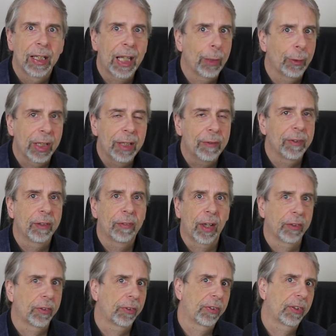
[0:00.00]
Now, even if
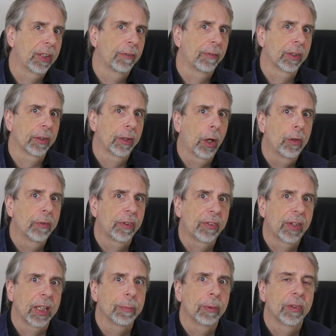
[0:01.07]
that's a significant
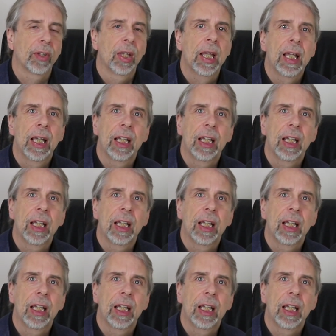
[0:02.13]
overstatement,